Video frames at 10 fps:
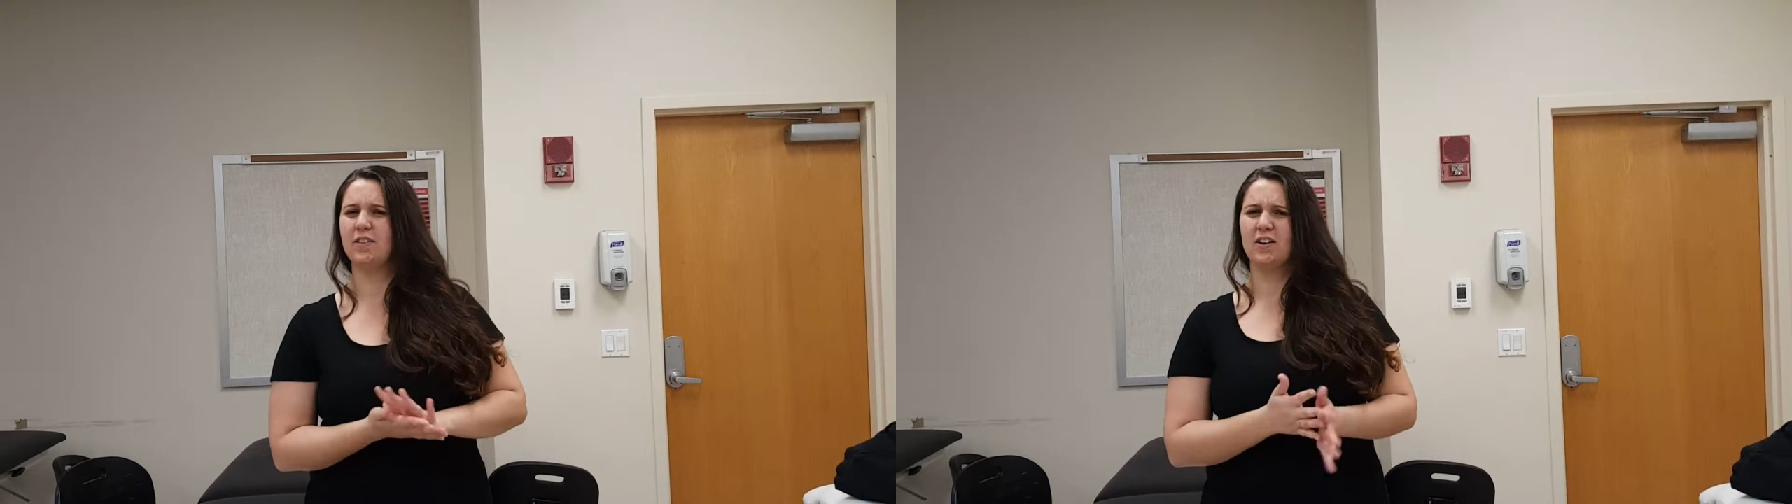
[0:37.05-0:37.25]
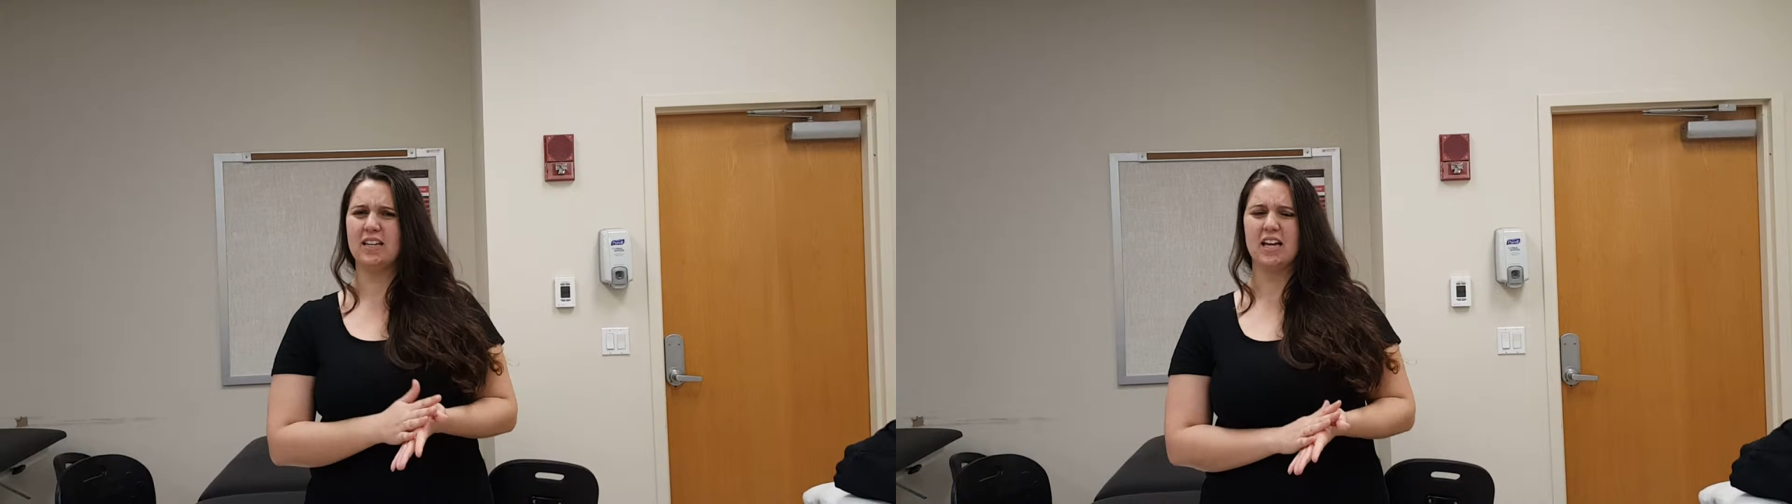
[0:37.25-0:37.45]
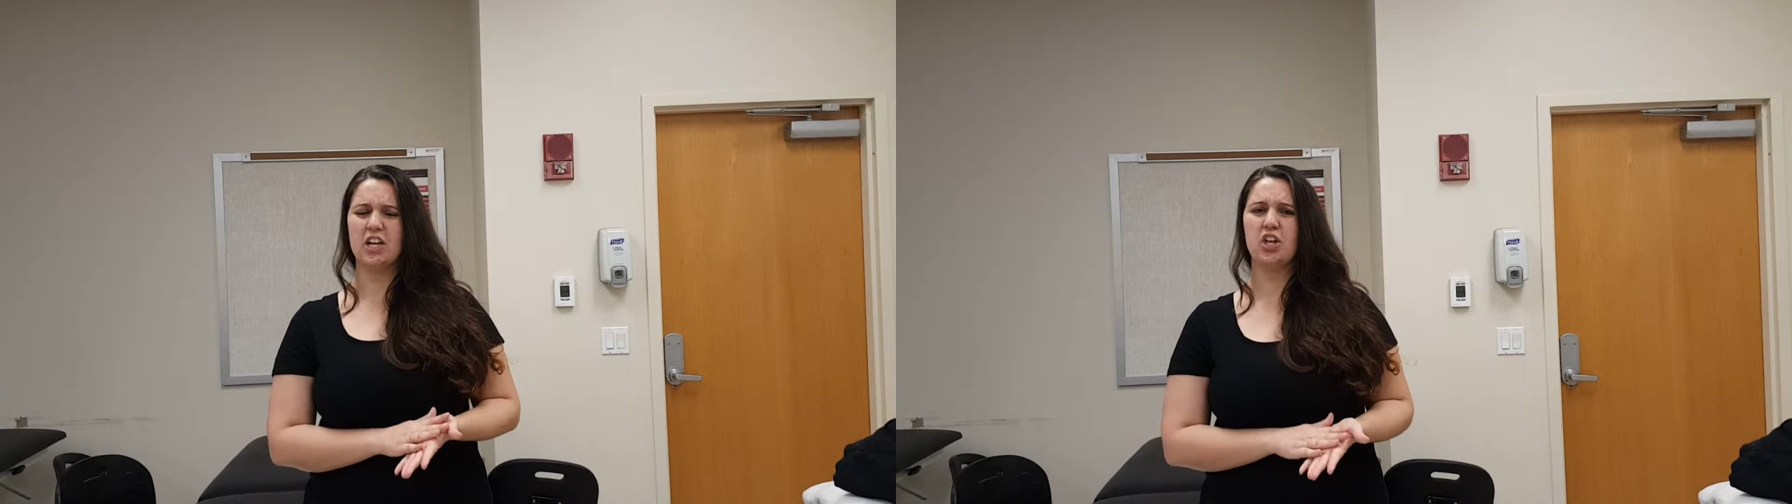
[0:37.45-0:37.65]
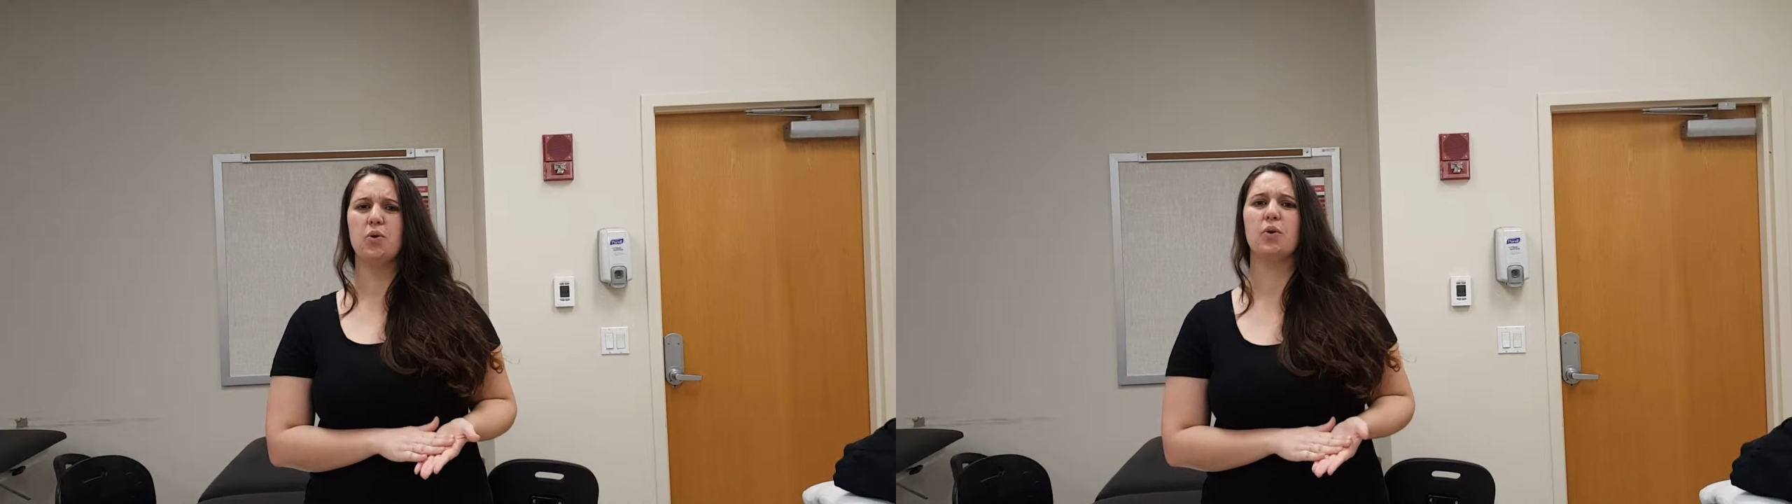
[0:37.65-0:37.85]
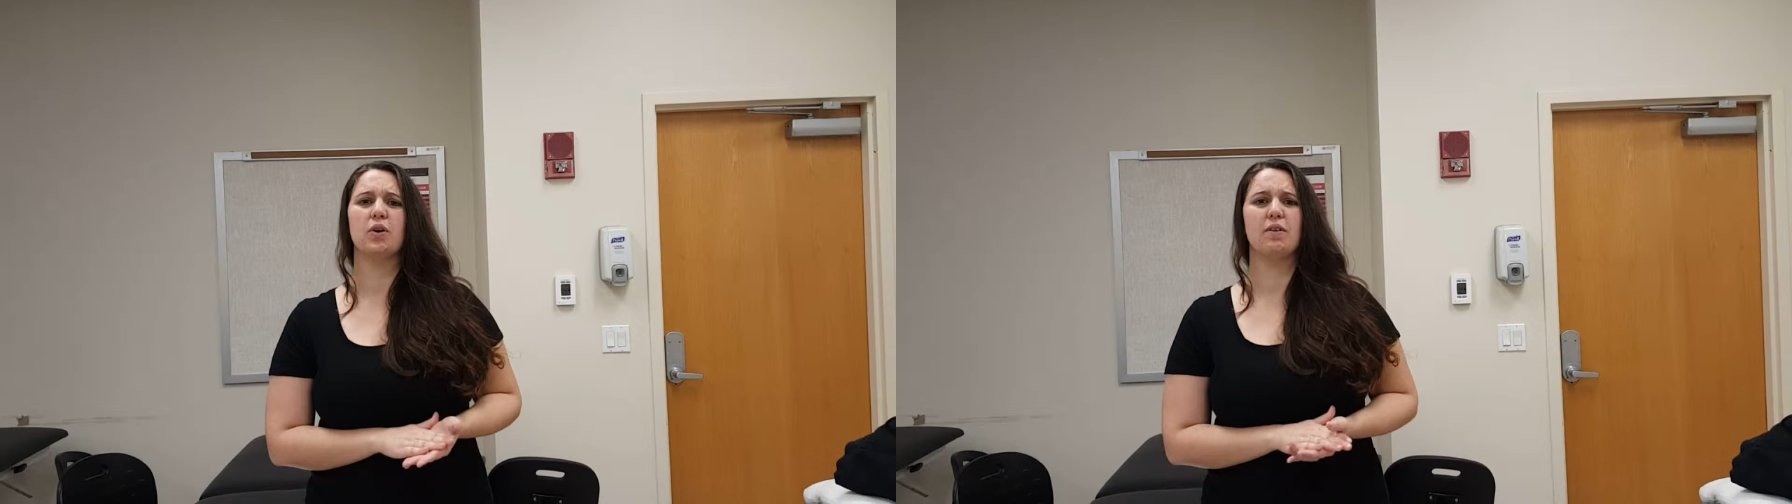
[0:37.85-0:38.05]
they're in the
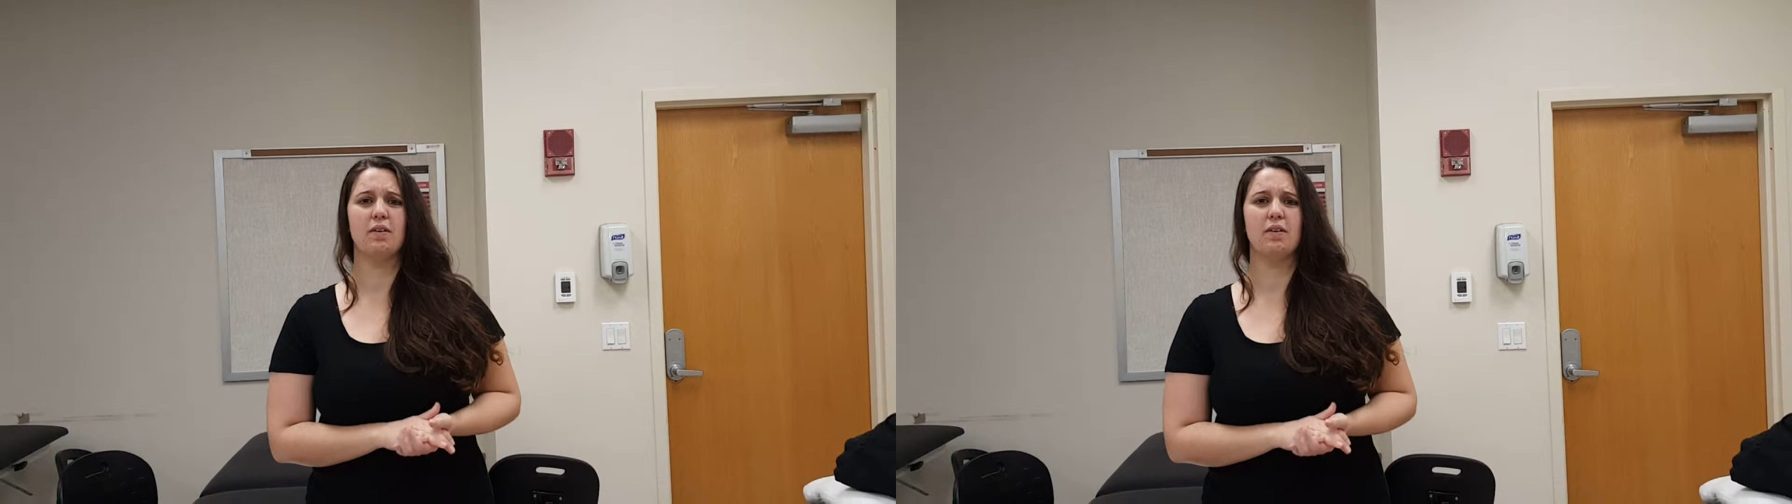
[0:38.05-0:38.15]
acute, or